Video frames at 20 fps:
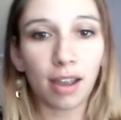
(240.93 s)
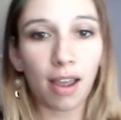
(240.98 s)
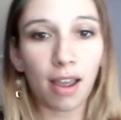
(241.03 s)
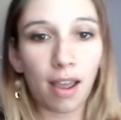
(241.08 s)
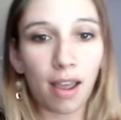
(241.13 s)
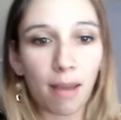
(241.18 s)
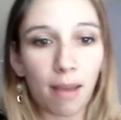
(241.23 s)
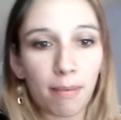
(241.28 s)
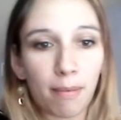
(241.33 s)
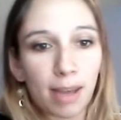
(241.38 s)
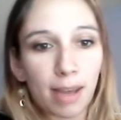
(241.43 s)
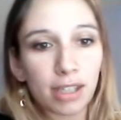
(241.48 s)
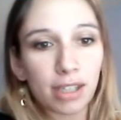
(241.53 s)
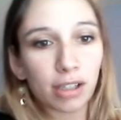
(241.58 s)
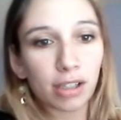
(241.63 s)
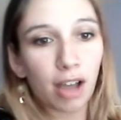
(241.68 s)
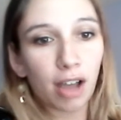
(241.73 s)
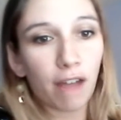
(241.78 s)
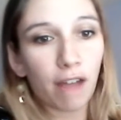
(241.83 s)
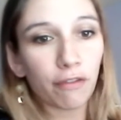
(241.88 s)
my
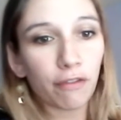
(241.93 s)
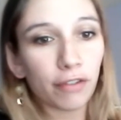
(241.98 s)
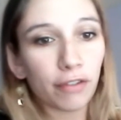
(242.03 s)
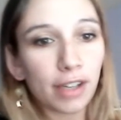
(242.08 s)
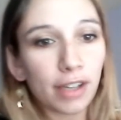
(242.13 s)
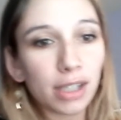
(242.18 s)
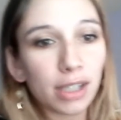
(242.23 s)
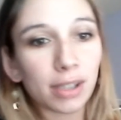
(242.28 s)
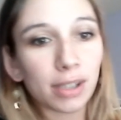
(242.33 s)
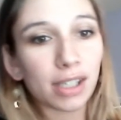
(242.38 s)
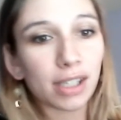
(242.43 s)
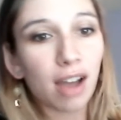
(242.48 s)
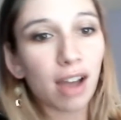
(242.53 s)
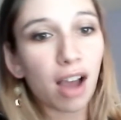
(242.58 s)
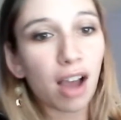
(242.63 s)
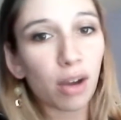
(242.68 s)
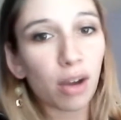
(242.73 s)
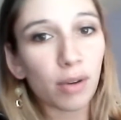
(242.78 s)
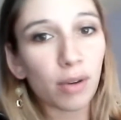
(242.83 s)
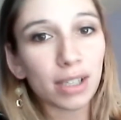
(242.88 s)
circumference was
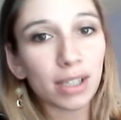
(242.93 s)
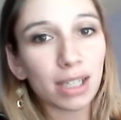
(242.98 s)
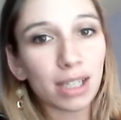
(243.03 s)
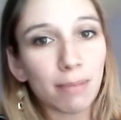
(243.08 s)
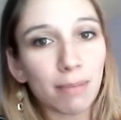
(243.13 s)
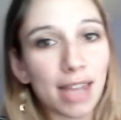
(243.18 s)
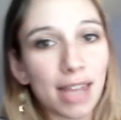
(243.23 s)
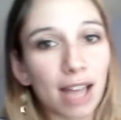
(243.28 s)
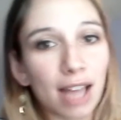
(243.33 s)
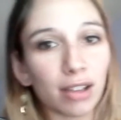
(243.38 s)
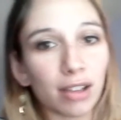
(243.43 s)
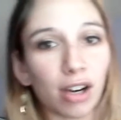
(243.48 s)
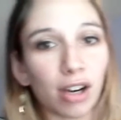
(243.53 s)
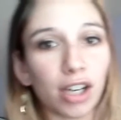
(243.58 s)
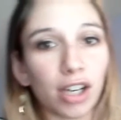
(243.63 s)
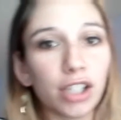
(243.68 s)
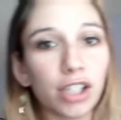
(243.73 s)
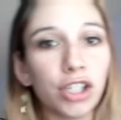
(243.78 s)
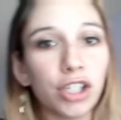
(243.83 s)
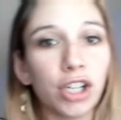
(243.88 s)
not going to be that
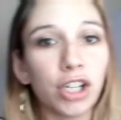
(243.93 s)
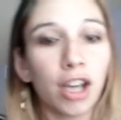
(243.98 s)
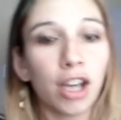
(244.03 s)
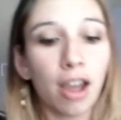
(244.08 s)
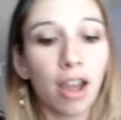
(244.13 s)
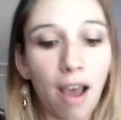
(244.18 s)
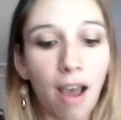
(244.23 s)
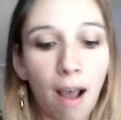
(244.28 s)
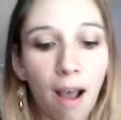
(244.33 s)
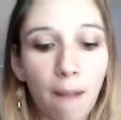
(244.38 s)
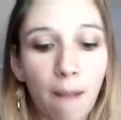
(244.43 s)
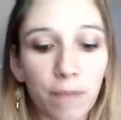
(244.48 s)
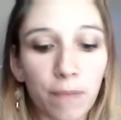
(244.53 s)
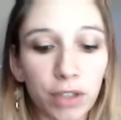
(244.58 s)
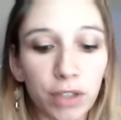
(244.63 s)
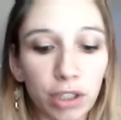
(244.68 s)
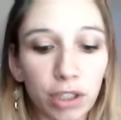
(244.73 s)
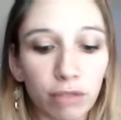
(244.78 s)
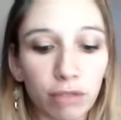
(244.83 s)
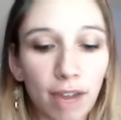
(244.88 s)
large.
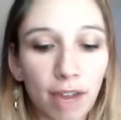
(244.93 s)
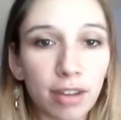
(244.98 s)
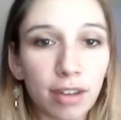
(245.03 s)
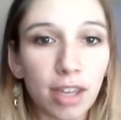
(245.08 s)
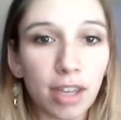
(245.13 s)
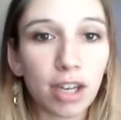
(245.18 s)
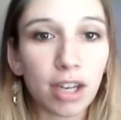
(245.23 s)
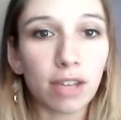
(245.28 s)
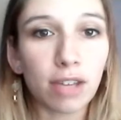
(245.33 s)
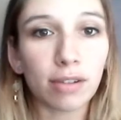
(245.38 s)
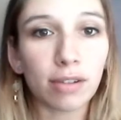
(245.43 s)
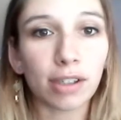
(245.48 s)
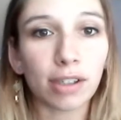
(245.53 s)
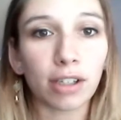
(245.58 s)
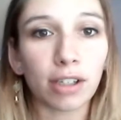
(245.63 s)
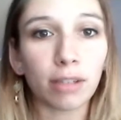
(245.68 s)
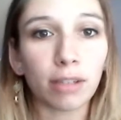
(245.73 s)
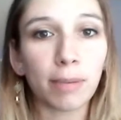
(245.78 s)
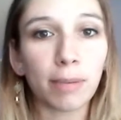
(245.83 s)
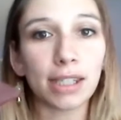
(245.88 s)
So rather than use
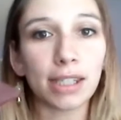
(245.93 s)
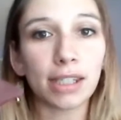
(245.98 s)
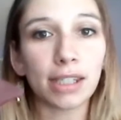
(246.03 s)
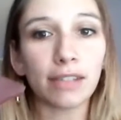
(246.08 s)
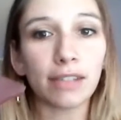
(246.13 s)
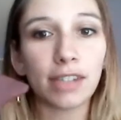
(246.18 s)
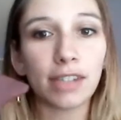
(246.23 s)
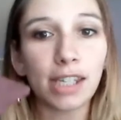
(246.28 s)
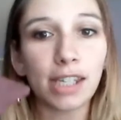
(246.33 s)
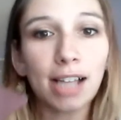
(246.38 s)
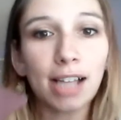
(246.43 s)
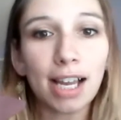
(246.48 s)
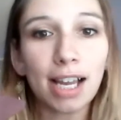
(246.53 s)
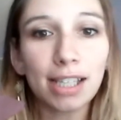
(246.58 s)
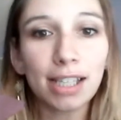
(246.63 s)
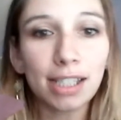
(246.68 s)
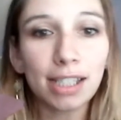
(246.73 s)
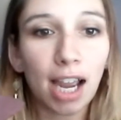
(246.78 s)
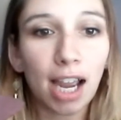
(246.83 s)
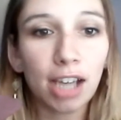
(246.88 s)
little pieces of sea
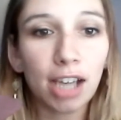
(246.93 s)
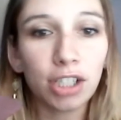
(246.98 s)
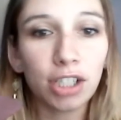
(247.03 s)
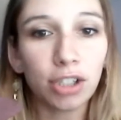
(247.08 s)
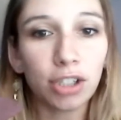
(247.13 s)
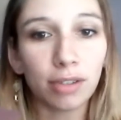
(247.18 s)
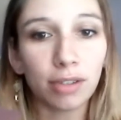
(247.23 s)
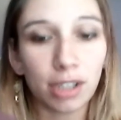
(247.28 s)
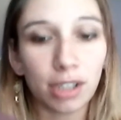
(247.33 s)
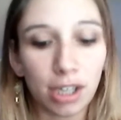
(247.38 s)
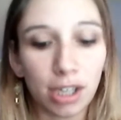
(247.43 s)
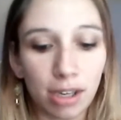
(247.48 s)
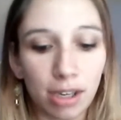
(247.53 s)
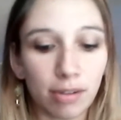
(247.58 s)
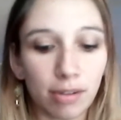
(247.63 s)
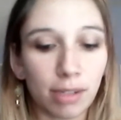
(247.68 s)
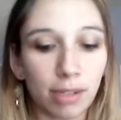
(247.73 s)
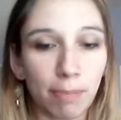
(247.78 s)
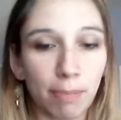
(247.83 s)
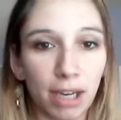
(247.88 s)
glass, I chose to
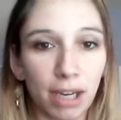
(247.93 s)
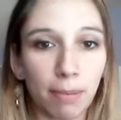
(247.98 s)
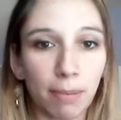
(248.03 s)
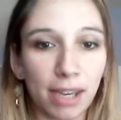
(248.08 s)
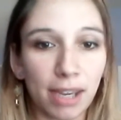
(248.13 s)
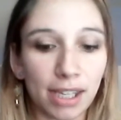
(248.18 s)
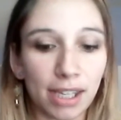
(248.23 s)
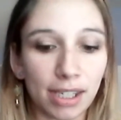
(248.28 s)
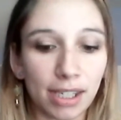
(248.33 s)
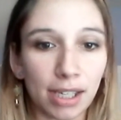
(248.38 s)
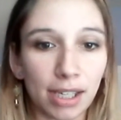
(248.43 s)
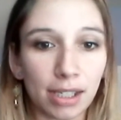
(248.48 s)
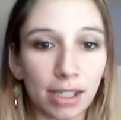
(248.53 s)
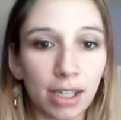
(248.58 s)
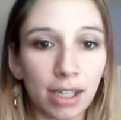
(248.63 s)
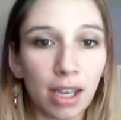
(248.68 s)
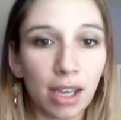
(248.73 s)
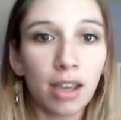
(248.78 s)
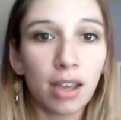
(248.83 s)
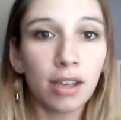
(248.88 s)
use bigger pieces.
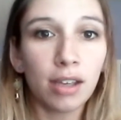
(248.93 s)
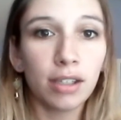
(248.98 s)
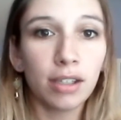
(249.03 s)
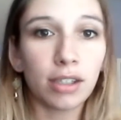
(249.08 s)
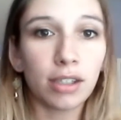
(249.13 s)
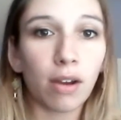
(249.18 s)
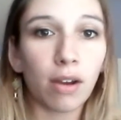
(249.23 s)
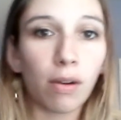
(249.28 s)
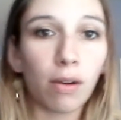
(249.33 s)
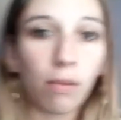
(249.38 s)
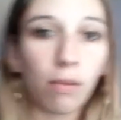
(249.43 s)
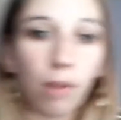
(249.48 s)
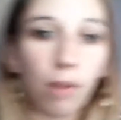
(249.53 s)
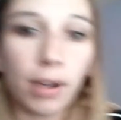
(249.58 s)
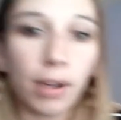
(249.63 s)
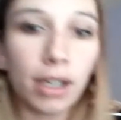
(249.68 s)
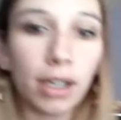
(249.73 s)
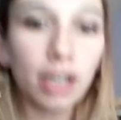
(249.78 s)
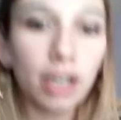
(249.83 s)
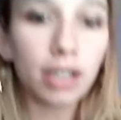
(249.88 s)
So what
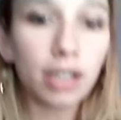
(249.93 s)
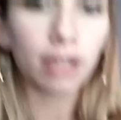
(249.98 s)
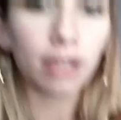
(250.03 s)
we're going to